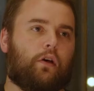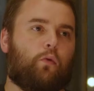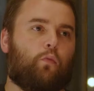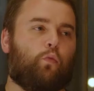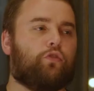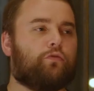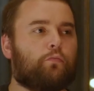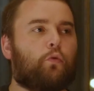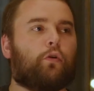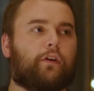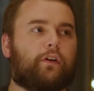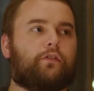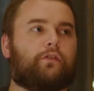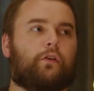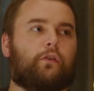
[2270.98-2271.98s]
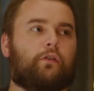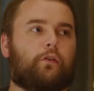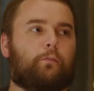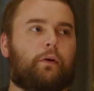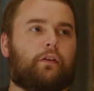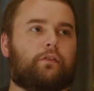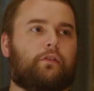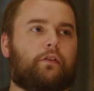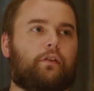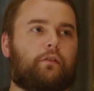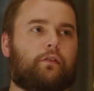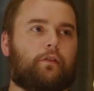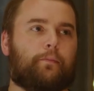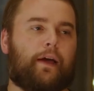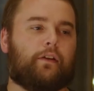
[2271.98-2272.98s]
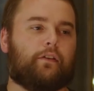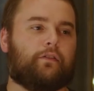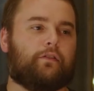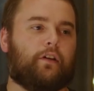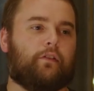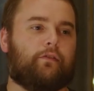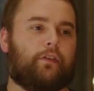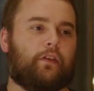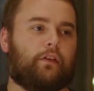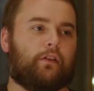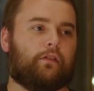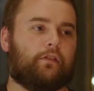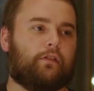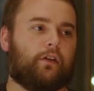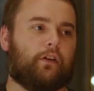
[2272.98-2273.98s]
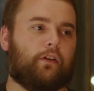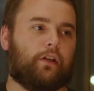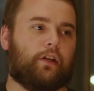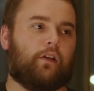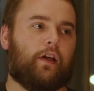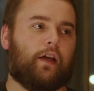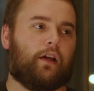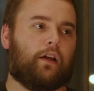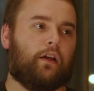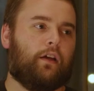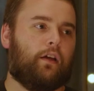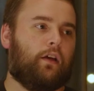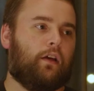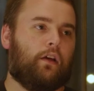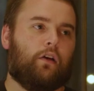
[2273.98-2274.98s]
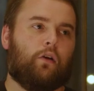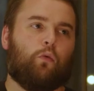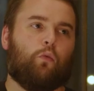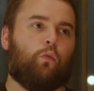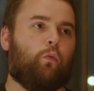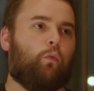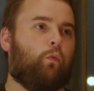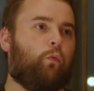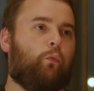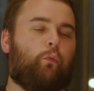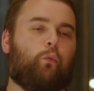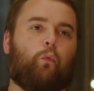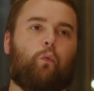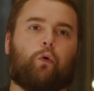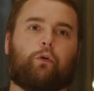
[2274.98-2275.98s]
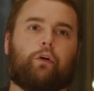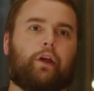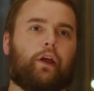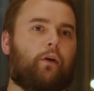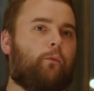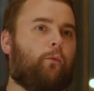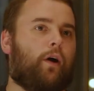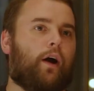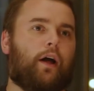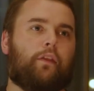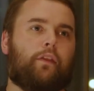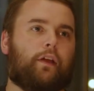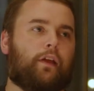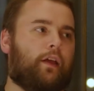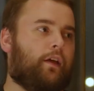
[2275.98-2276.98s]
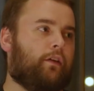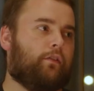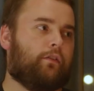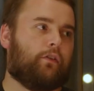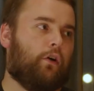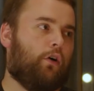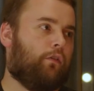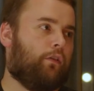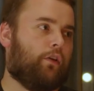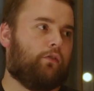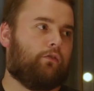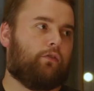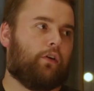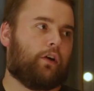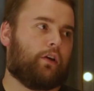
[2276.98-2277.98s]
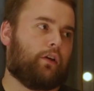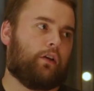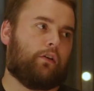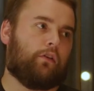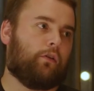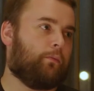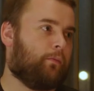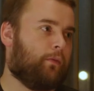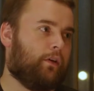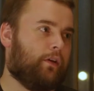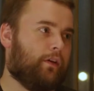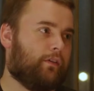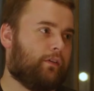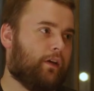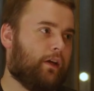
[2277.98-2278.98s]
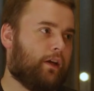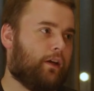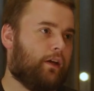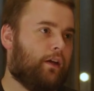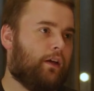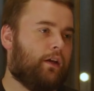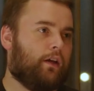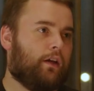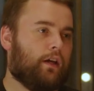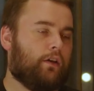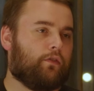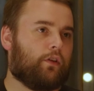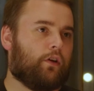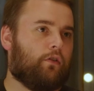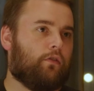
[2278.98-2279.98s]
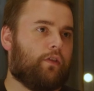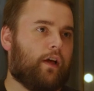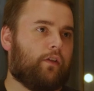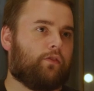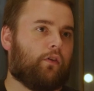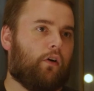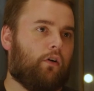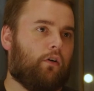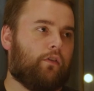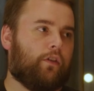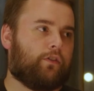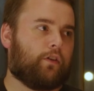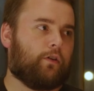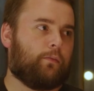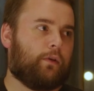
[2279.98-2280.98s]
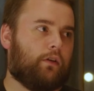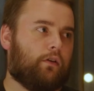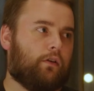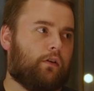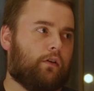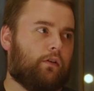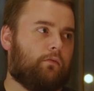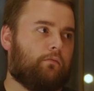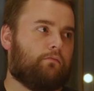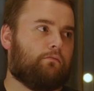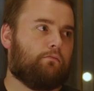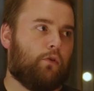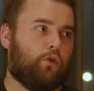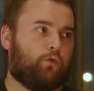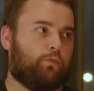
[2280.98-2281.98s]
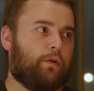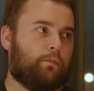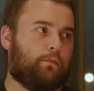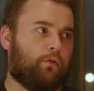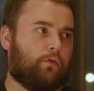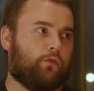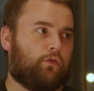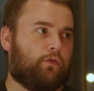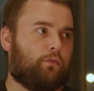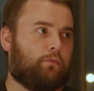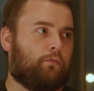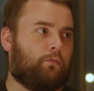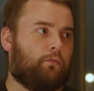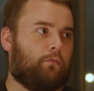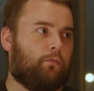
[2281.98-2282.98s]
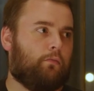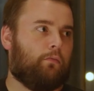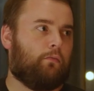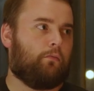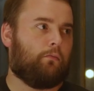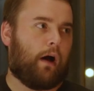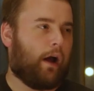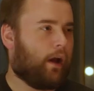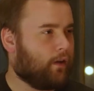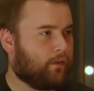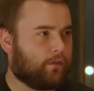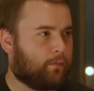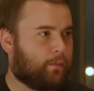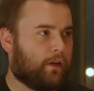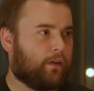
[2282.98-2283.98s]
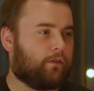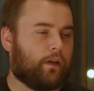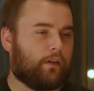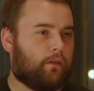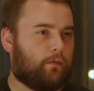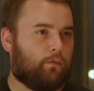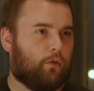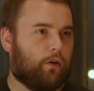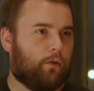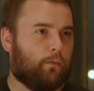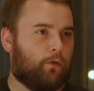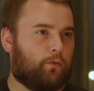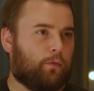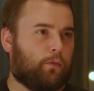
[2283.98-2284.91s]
was more concerned about the thematic stuff than necessarily like worrying why they can't just go over there and fucking kill him. It's like, even though that's all that's going to be on most people's minds, because that's where most